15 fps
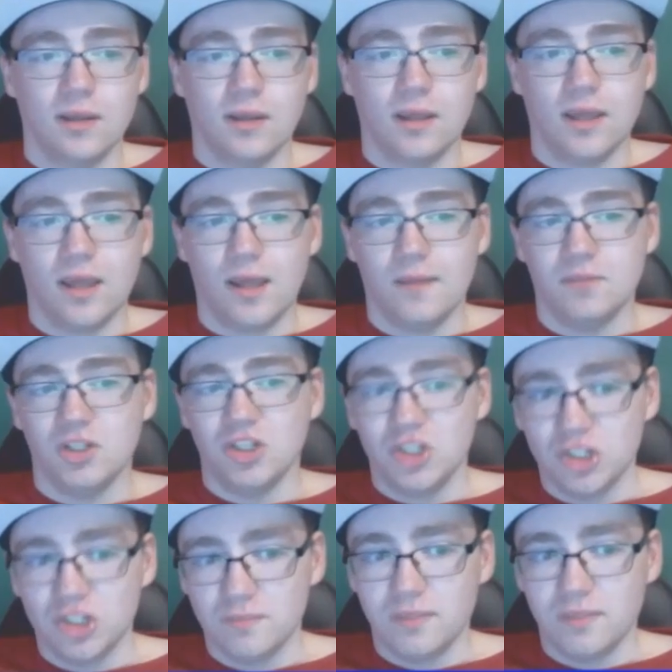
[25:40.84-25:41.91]
Um, it
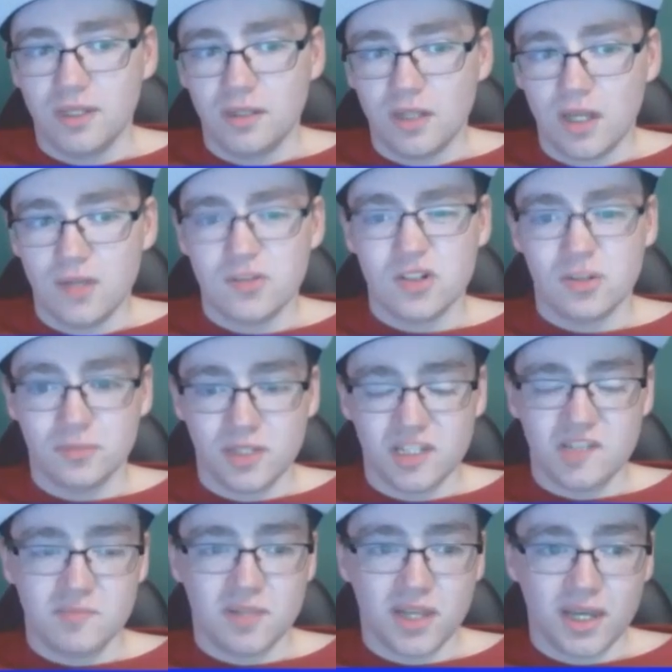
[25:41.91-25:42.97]
could be a live stream
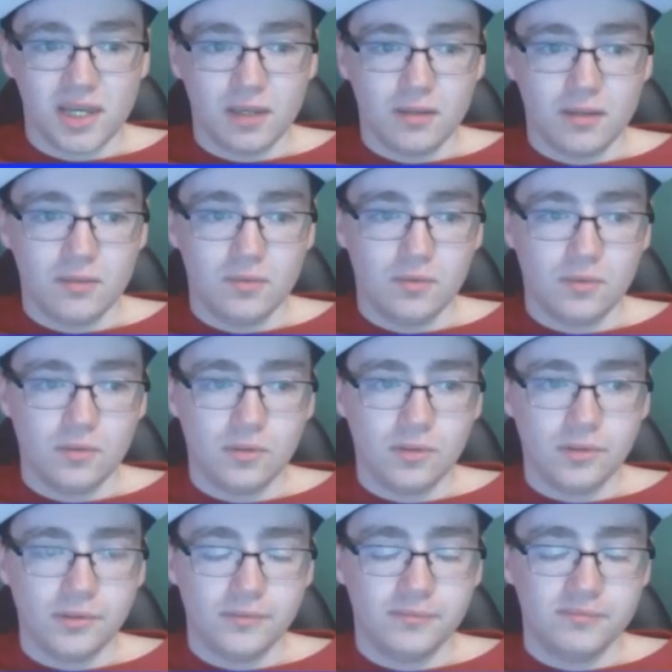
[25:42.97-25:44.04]
Let's Play,
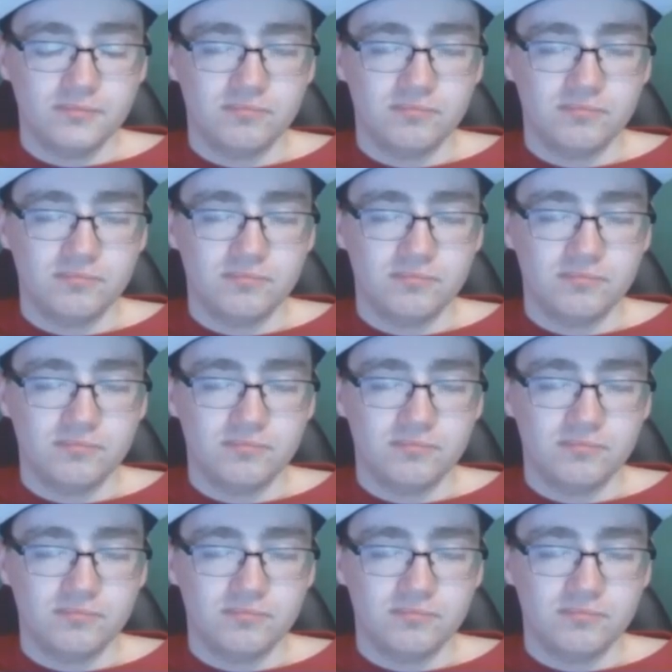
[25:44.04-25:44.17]
or